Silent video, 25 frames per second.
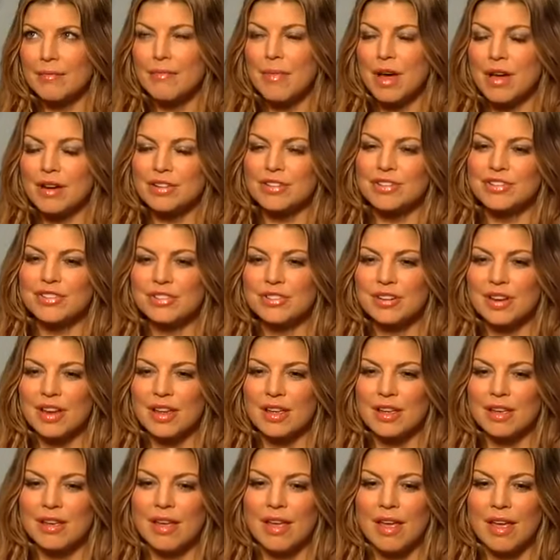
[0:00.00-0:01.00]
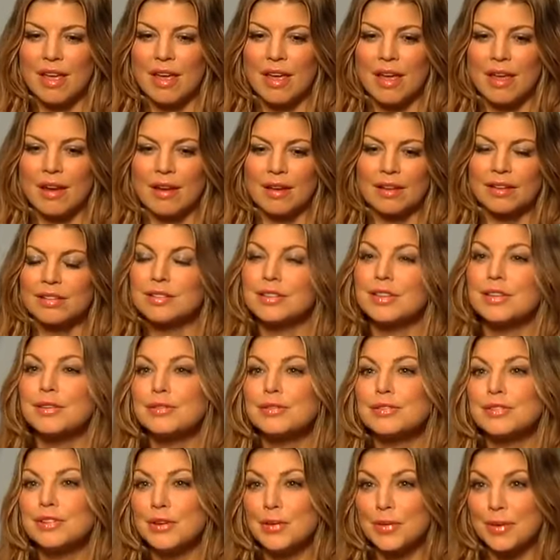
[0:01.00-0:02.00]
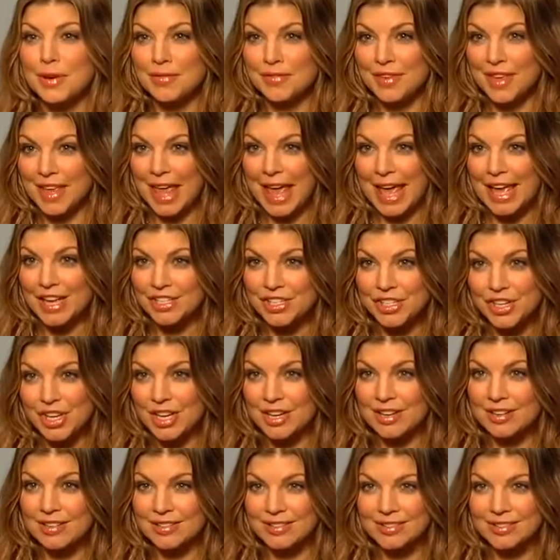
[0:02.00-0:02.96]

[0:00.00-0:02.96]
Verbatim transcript: much an excuse to go on a vacation.